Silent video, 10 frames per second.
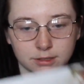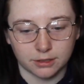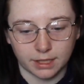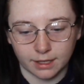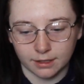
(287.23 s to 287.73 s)
So
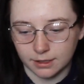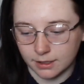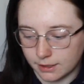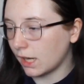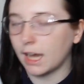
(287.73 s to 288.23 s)
yeah,
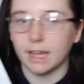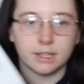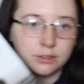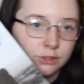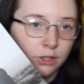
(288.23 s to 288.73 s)
I
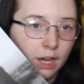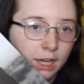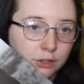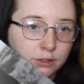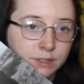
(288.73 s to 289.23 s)

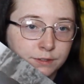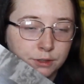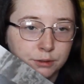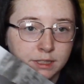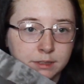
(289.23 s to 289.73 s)
got this for
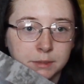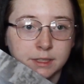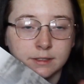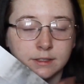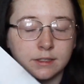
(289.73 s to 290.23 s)

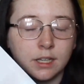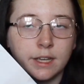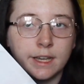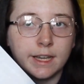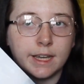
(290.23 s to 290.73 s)
Christmas
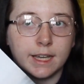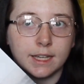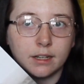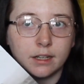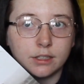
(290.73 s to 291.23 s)

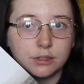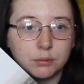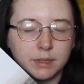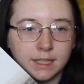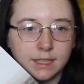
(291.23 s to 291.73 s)
in
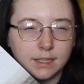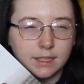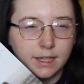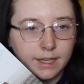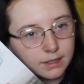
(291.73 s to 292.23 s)

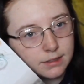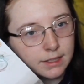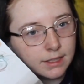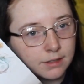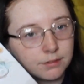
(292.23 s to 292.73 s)

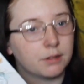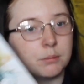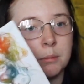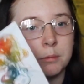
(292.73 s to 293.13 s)
2018, if I remember